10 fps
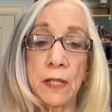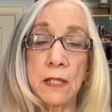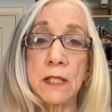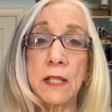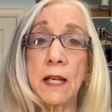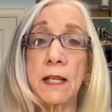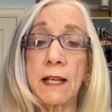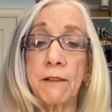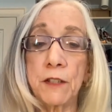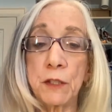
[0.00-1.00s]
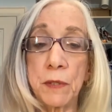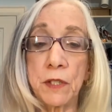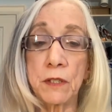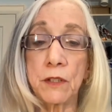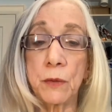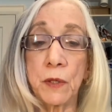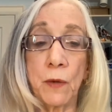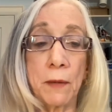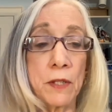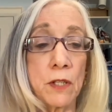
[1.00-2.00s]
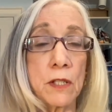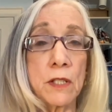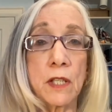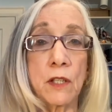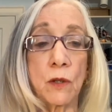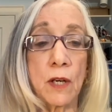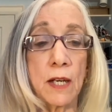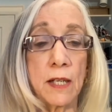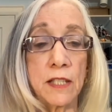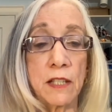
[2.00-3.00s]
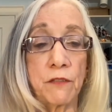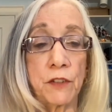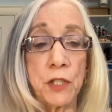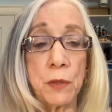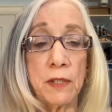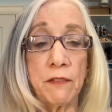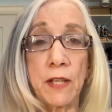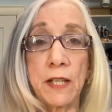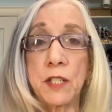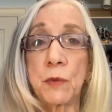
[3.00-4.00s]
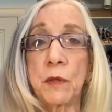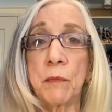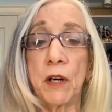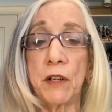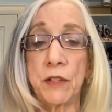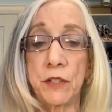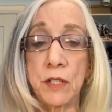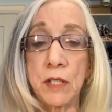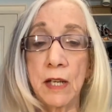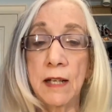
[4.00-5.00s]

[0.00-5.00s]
CAEF has been doing webinars and organizing virtual events with partners,